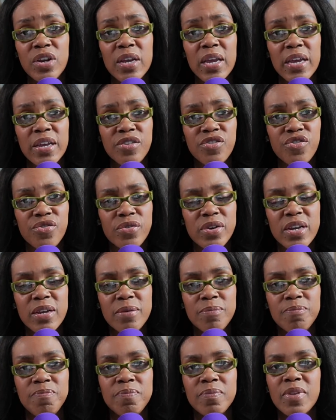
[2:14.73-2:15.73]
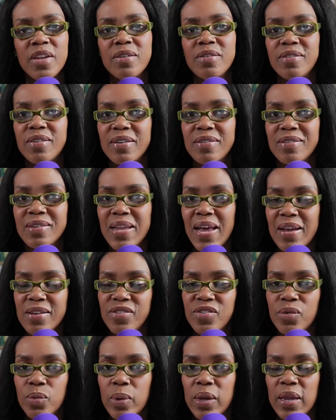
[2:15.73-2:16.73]
injury since last
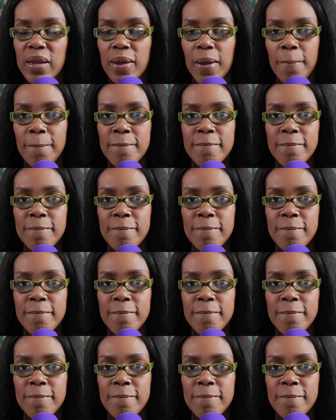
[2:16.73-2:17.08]
week